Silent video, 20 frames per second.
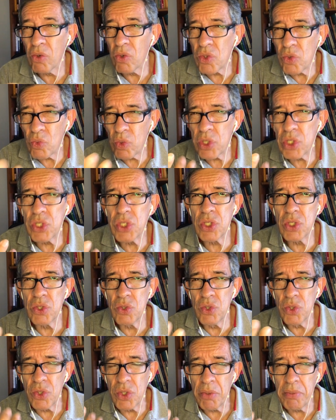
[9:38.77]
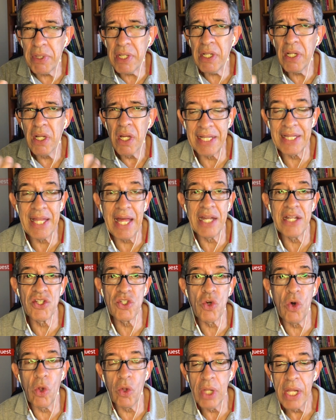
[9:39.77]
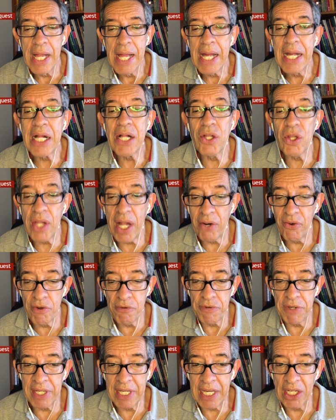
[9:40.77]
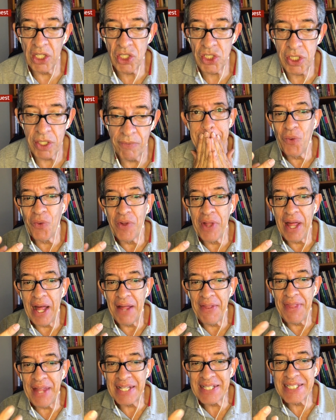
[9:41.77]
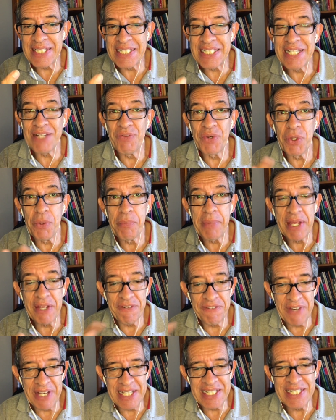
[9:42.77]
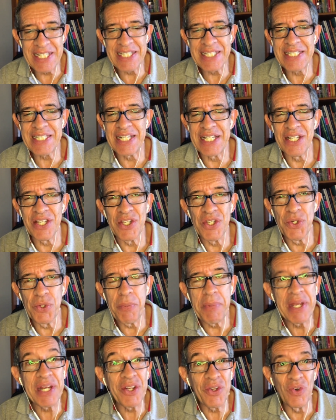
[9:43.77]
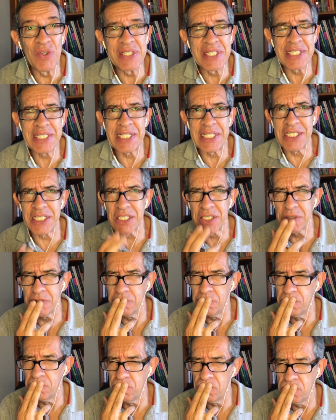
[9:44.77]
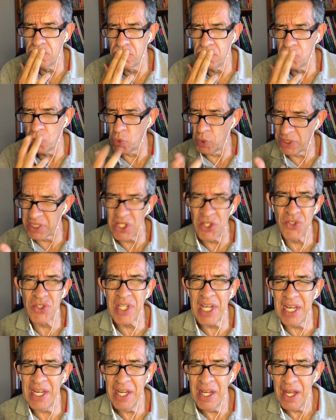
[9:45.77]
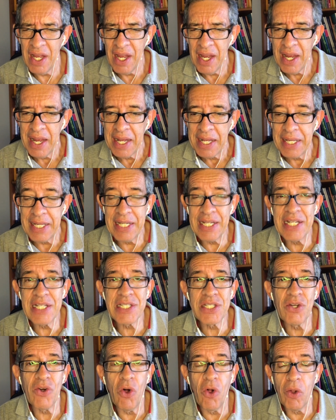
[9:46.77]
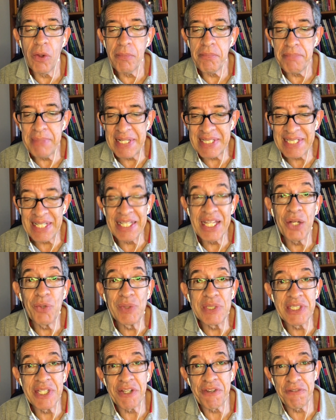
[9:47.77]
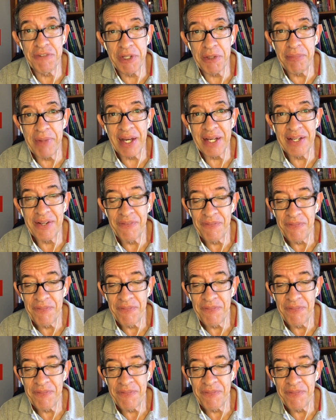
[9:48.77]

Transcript: What do you mean? And that is called clarification. That system, when you make faces and you make noises such as, what did you say? It is called metalinguistic feedback.